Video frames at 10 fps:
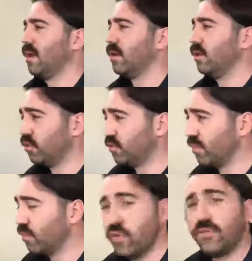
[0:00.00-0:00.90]
you just
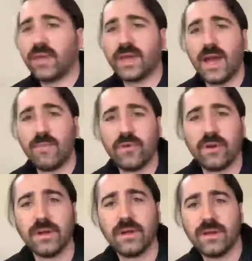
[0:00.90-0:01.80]
move the
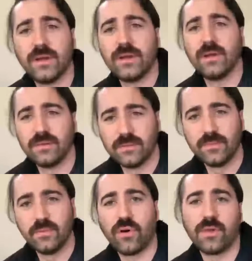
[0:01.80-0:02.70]
camera more